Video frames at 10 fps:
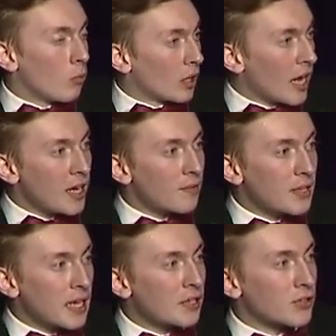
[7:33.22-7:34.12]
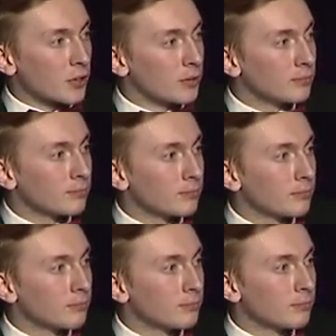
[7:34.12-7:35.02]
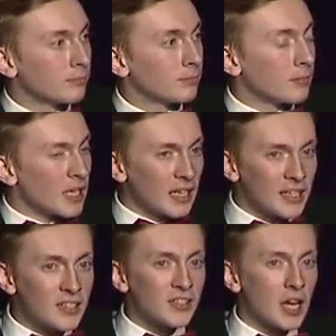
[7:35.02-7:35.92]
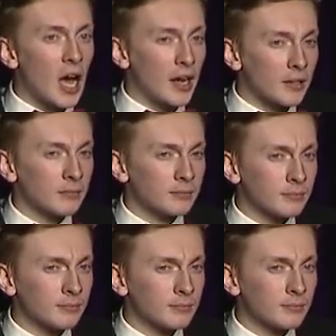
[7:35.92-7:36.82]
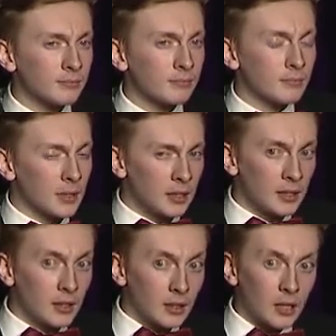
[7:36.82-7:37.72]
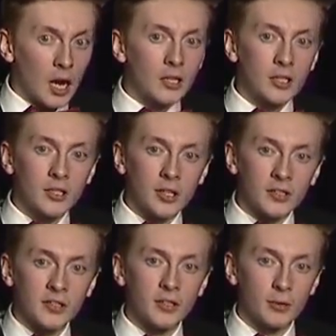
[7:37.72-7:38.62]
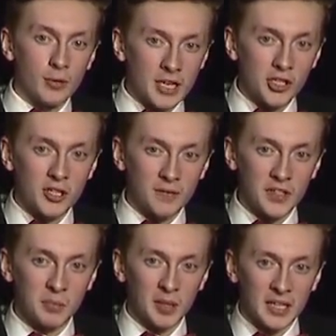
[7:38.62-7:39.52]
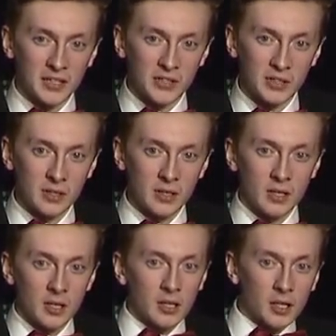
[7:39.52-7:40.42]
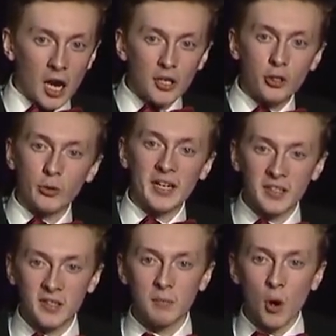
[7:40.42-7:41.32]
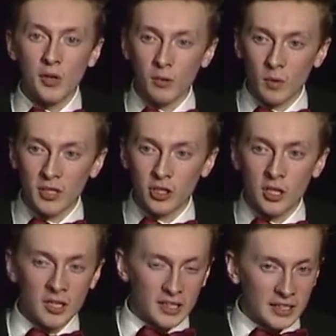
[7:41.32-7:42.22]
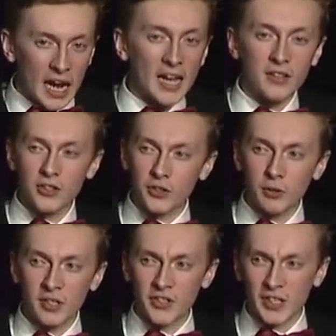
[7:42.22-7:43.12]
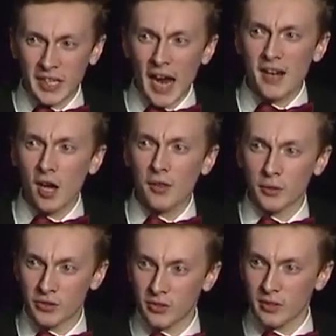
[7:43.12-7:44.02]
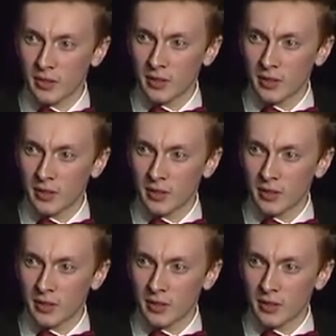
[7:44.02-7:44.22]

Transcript: Well, I have the answer. It is God. God conducted the creation of this place. God directed the mode at which to guide the students, to guide others.